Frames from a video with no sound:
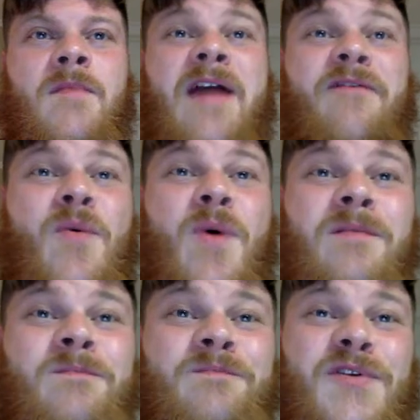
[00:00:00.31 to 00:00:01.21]
Hi
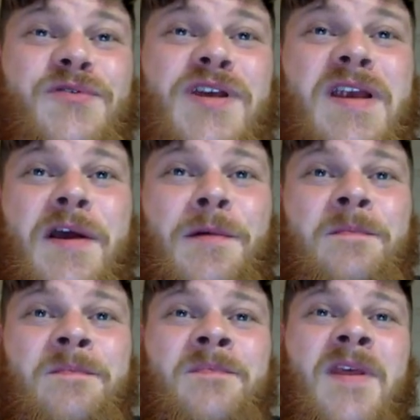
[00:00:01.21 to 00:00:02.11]
everyone, Eugene
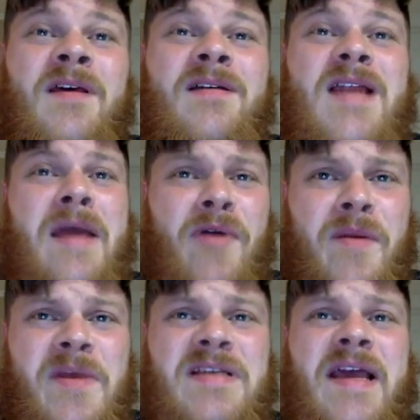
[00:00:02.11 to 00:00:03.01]
here. Today I'm going
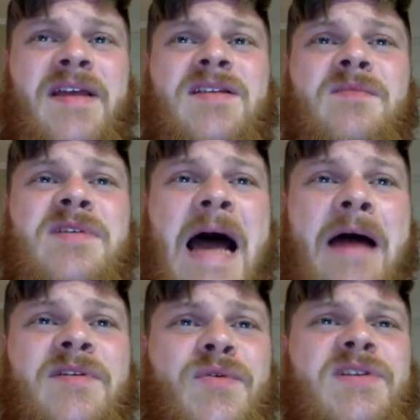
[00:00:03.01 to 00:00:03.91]
to be taking some time to